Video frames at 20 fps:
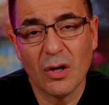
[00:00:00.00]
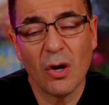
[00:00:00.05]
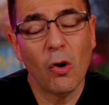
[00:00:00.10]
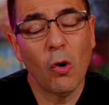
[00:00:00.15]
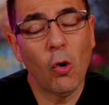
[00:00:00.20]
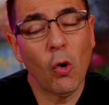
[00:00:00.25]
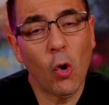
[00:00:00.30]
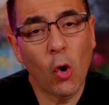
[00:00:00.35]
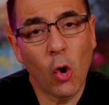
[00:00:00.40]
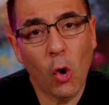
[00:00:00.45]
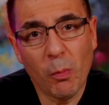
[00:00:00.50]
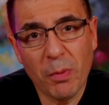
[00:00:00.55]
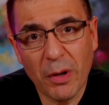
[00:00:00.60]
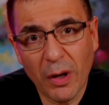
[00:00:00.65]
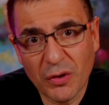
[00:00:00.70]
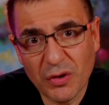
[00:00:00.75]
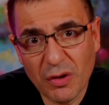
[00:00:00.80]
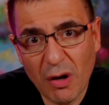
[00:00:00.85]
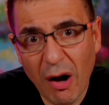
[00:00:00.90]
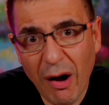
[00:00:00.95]
or
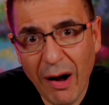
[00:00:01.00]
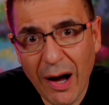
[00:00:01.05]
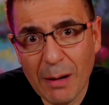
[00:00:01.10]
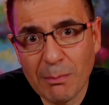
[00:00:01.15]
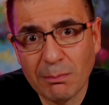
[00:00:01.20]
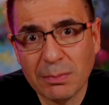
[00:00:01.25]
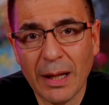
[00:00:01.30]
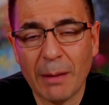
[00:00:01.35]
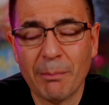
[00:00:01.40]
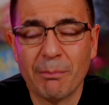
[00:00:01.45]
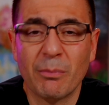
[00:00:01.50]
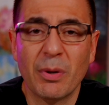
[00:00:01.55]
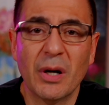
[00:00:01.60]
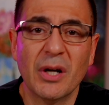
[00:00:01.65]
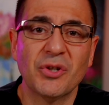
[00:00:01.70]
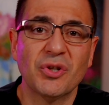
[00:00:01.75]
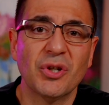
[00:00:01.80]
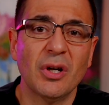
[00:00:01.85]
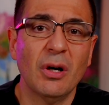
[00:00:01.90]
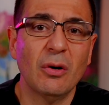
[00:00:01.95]
because of high blood
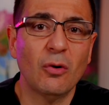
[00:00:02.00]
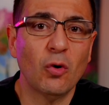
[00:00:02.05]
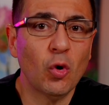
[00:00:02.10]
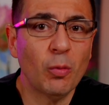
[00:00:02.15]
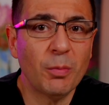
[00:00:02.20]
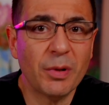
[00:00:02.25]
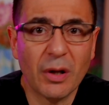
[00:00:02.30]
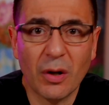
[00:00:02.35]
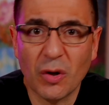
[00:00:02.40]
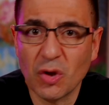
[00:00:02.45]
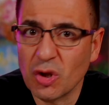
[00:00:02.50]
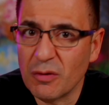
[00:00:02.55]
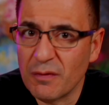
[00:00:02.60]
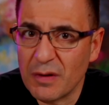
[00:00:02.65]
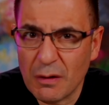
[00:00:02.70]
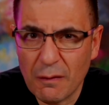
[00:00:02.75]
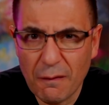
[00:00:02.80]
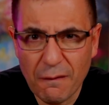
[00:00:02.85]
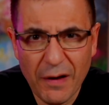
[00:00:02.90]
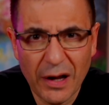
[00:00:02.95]
pressure or because of
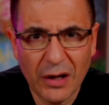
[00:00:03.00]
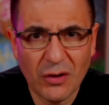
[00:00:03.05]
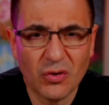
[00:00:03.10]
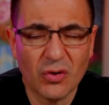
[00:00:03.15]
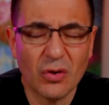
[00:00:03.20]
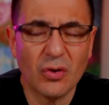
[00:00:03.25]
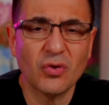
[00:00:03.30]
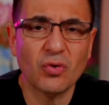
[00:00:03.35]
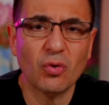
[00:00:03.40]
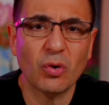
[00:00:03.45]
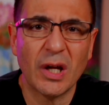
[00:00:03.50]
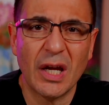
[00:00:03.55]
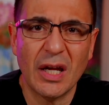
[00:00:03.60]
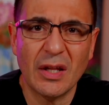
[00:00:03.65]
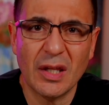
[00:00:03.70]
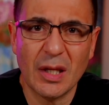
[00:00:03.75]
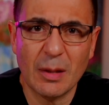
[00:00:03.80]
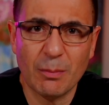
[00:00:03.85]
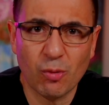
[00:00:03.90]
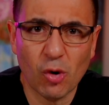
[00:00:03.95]
infections or
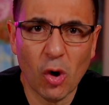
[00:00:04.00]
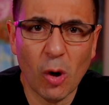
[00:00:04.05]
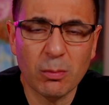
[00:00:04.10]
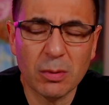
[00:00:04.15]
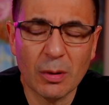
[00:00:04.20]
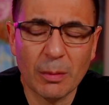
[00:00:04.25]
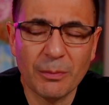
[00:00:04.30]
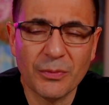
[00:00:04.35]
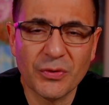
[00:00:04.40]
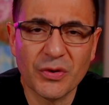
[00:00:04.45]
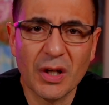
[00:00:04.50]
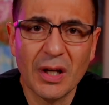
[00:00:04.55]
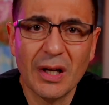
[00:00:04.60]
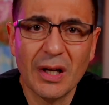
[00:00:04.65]
kidney problems,